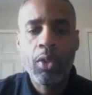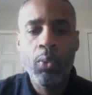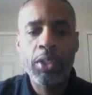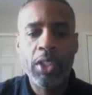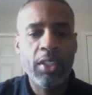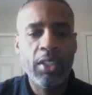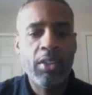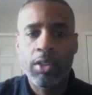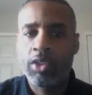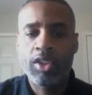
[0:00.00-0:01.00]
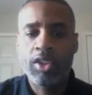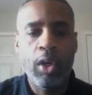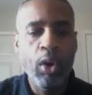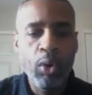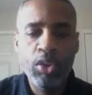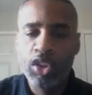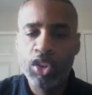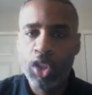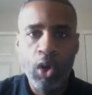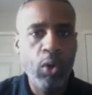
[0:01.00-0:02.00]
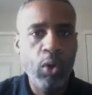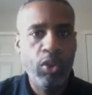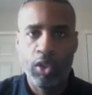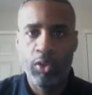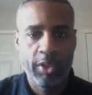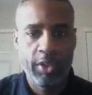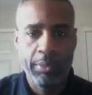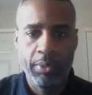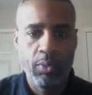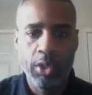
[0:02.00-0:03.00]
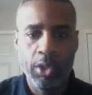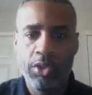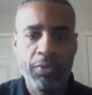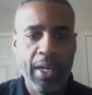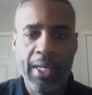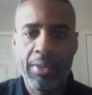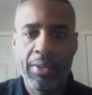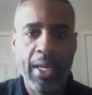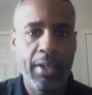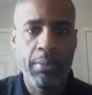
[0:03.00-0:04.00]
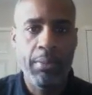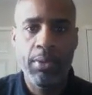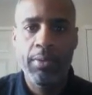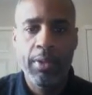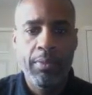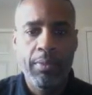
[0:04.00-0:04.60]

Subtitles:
which is so simple. Once you find out that number,